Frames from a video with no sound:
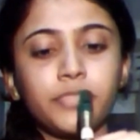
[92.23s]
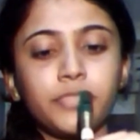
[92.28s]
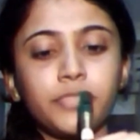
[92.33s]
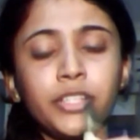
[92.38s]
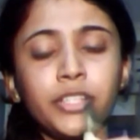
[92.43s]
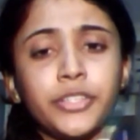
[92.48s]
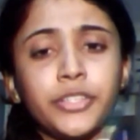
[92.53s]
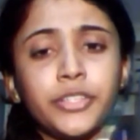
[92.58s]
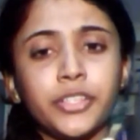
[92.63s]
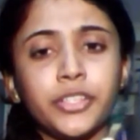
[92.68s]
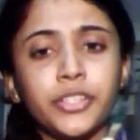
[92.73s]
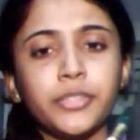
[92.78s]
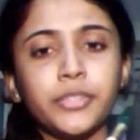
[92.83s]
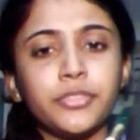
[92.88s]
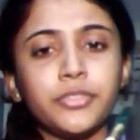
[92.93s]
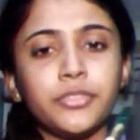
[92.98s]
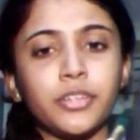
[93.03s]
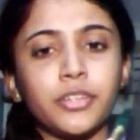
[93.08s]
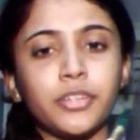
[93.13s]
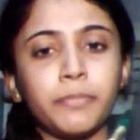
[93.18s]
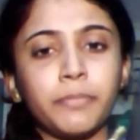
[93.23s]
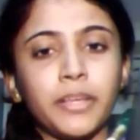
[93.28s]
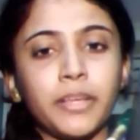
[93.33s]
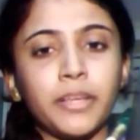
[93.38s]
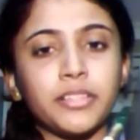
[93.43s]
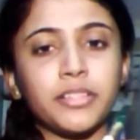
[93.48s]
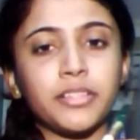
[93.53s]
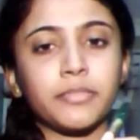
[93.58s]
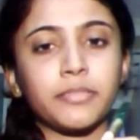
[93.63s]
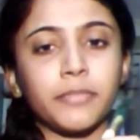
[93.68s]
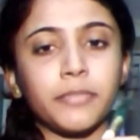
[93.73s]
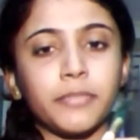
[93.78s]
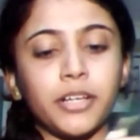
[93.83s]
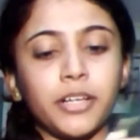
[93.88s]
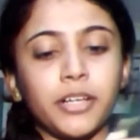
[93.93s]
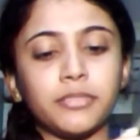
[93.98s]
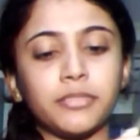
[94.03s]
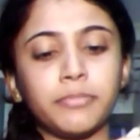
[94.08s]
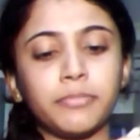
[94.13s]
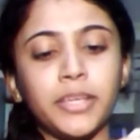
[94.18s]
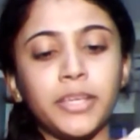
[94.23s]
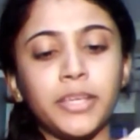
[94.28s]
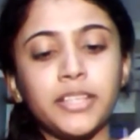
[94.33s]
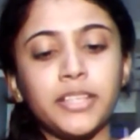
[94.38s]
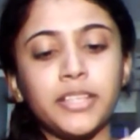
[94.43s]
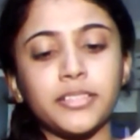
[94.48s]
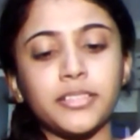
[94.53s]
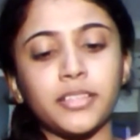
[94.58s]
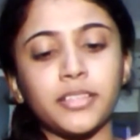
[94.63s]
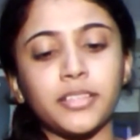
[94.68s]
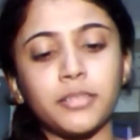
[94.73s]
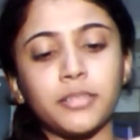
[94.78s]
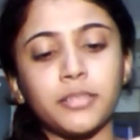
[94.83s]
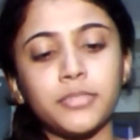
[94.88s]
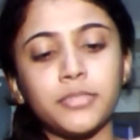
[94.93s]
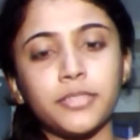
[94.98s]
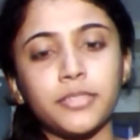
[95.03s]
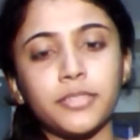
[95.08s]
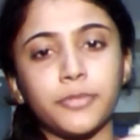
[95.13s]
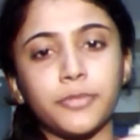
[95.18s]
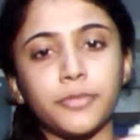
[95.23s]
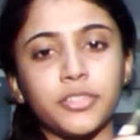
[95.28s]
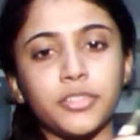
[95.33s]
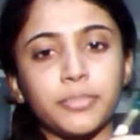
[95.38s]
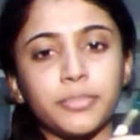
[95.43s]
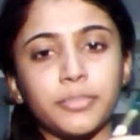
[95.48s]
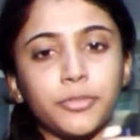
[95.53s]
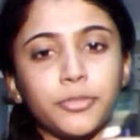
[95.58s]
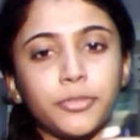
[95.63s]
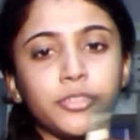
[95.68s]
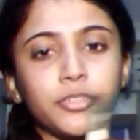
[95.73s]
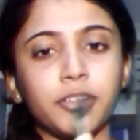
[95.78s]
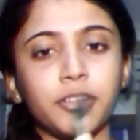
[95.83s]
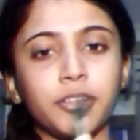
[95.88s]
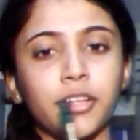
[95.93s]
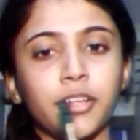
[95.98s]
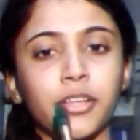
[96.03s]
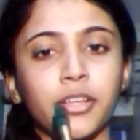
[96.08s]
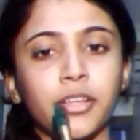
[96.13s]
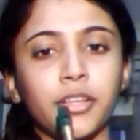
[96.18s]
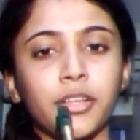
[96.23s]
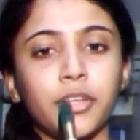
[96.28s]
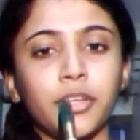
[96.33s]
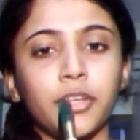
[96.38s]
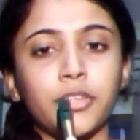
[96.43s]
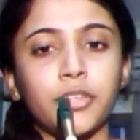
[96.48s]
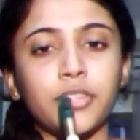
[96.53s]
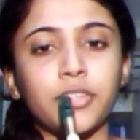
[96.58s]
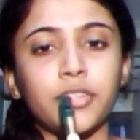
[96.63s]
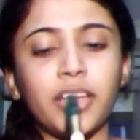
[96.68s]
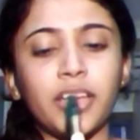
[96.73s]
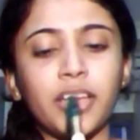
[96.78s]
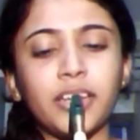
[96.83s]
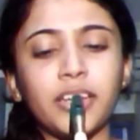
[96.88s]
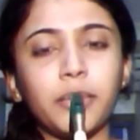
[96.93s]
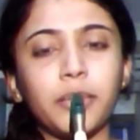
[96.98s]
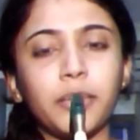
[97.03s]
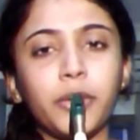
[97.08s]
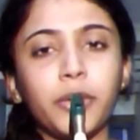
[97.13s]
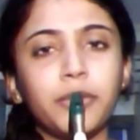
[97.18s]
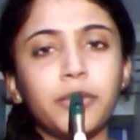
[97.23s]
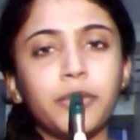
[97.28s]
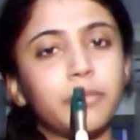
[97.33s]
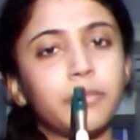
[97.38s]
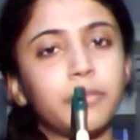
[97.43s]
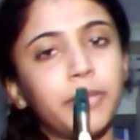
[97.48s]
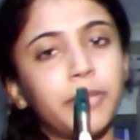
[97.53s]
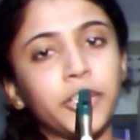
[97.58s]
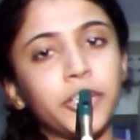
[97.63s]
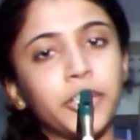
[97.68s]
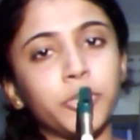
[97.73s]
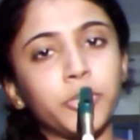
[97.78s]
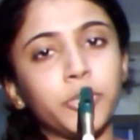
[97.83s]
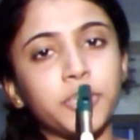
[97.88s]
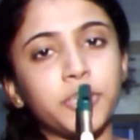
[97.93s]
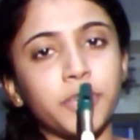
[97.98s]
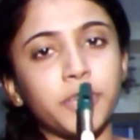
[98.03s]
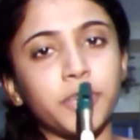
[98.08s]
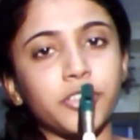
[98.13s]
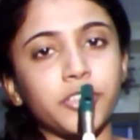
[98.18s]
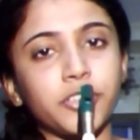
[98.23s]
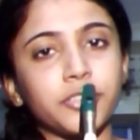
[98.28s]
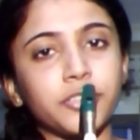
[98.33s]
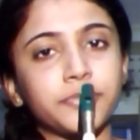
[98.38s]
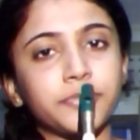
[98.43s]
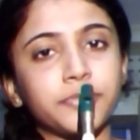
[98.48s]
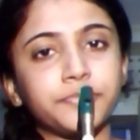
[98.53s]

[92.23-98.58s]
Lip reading: You can use your pinkies and thumbs for support and avoid applying too much pressure.